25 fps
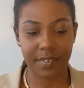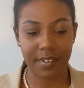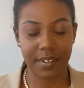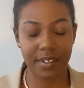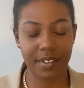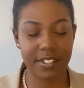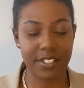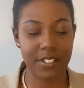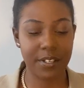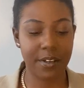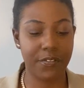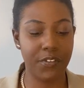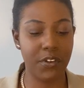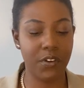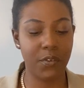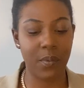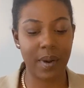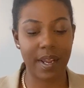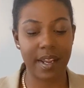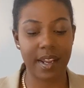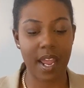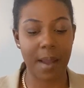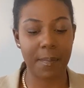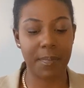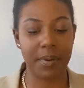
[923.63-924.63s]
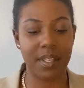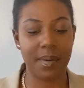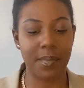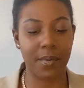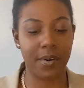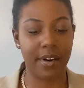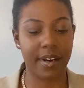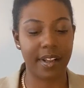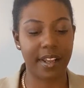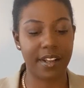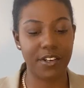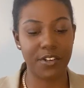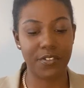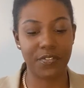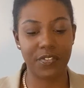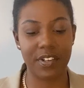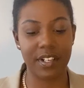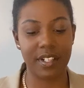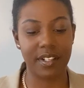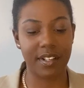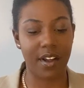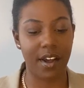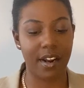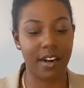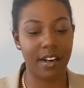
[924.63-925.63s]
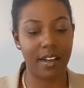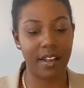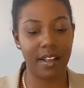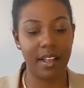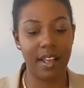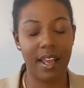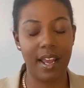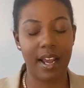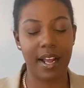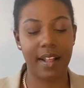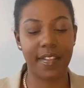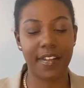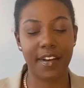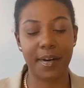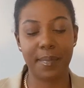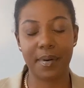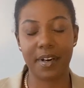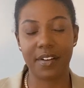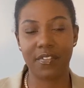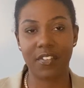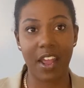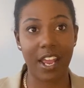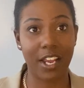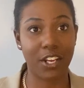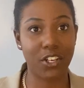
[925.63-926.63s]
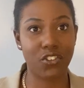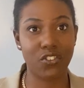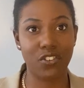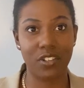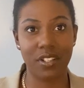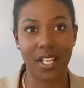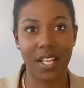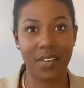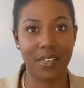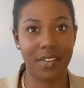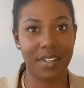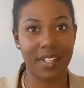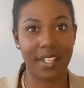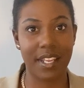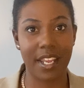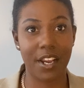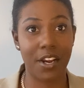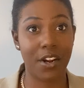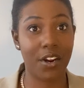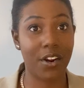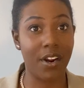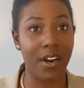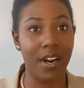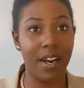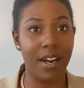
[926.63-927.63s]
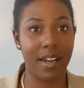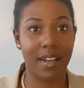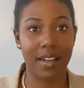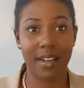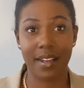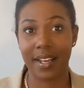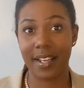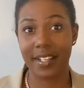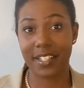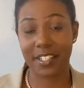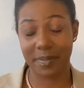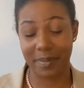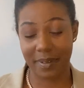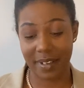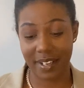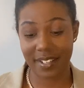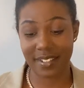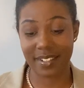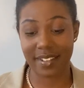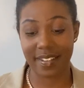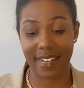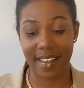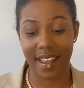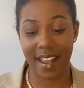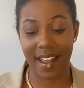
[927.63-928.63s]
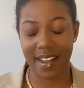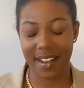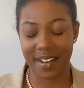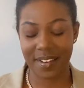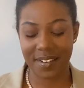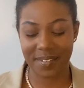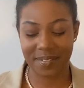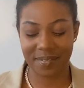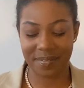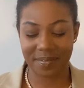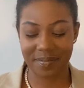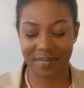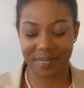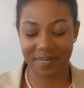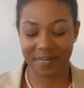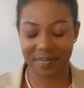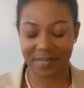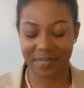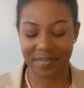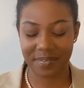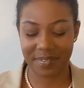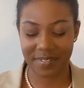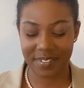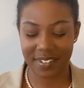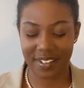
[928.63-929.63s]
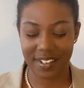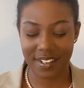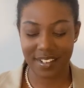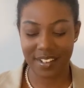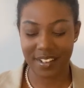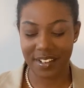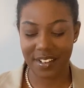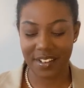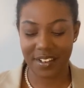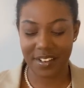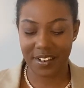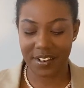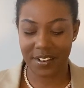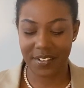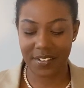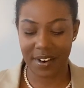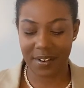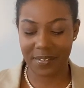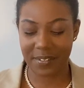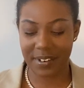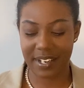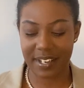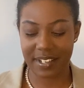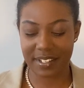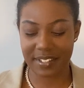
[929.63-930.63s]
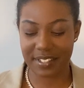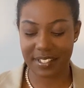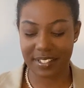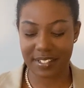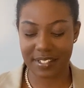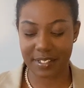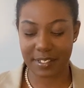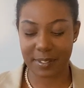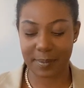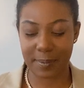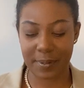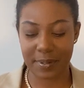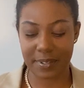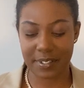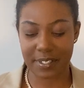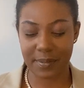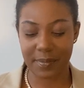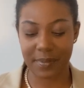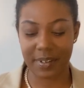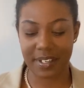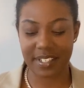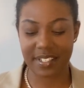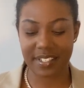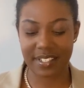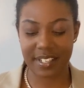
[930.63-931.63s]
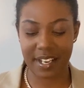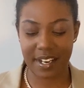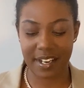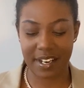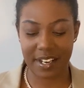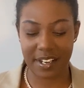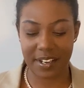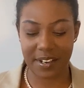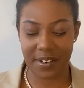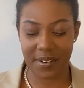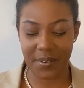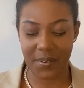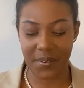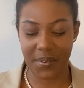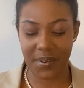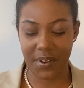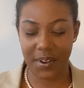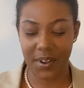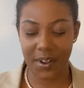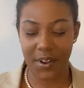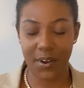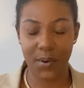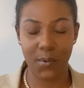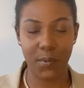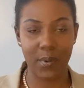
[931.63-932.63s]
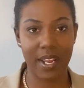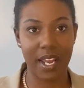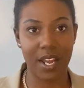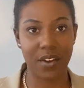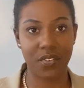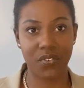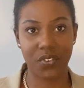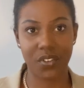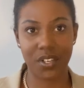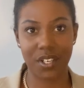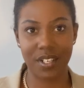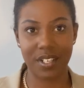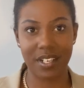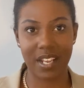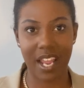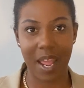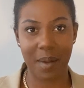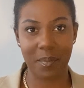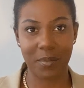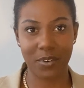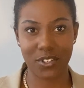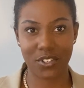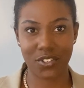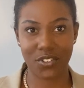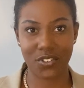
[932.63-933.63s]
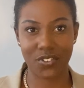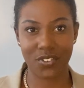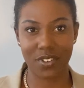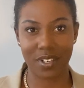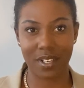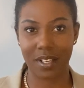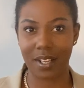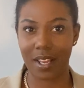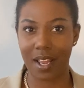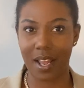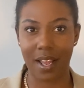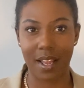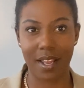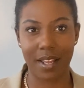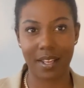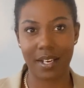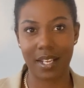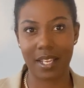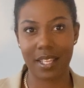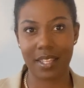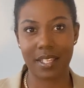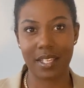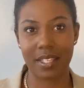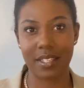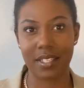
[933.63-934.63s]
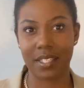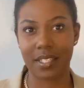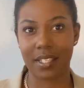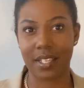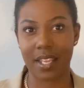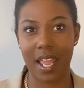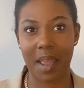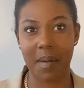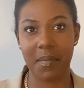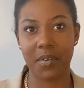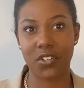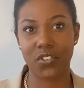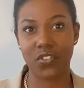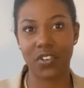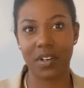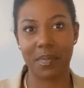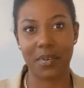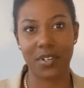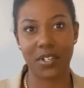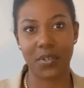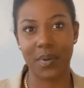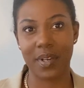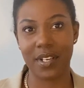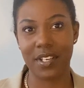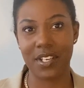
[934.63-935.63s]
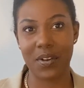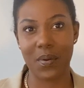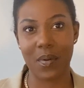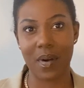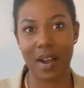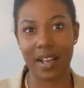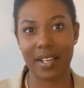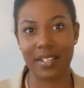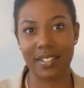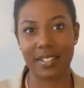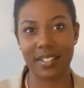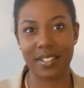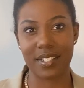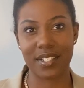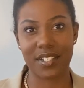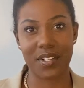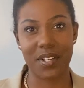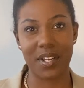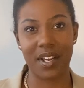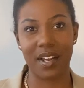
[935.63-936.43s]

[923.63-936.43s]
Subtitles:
So if you wake up in the morning and you feel a little bit of extra love in the air, it's because of that. All right, what else does this person want to say to you? We have good chemistry, yeah, and I think that the chemistry between you guys is